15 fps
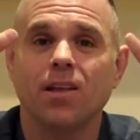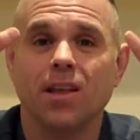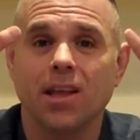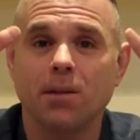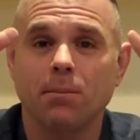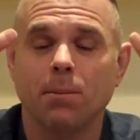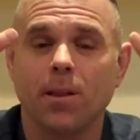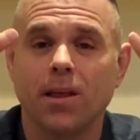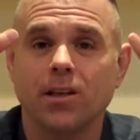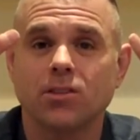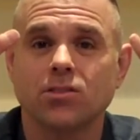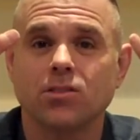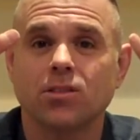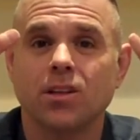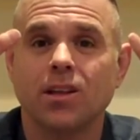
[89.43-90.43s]
in
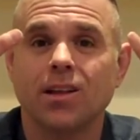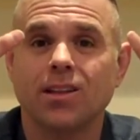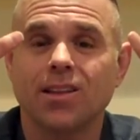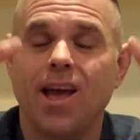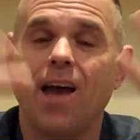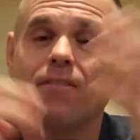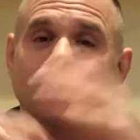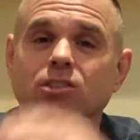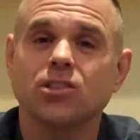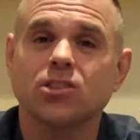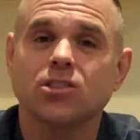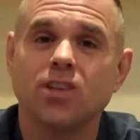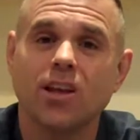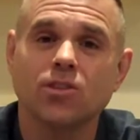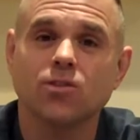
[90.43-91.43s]
place to have a
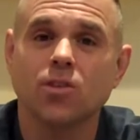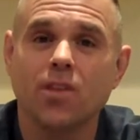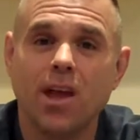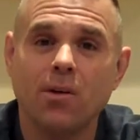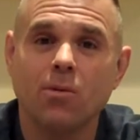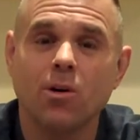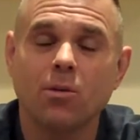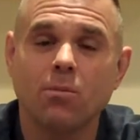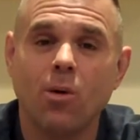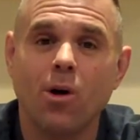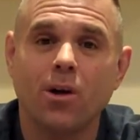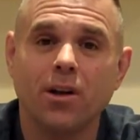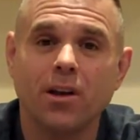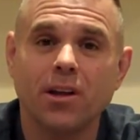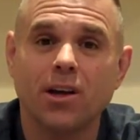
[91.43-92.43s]
successful network
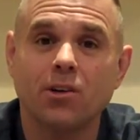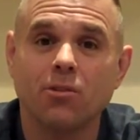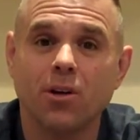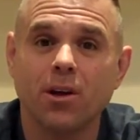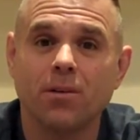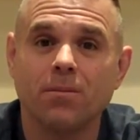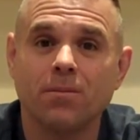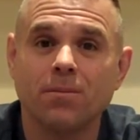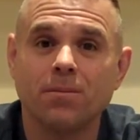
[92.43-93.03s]
marketing career.